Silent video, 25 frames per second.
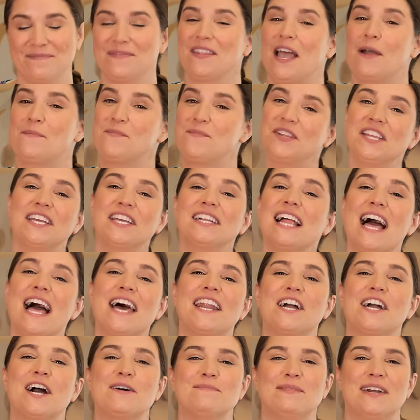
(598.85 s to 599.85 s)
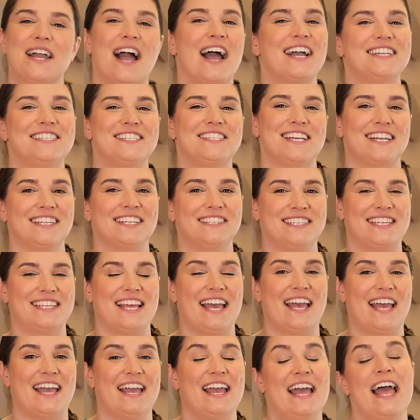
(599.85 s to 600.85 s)
I'm really glad I got my eyes checked
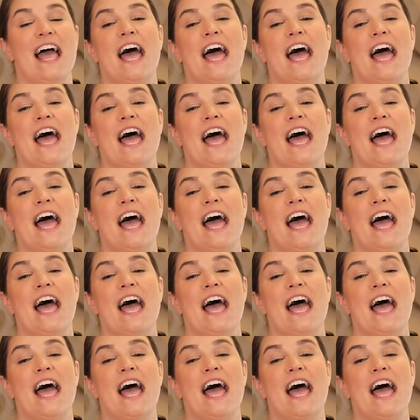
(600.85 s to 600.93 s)
today,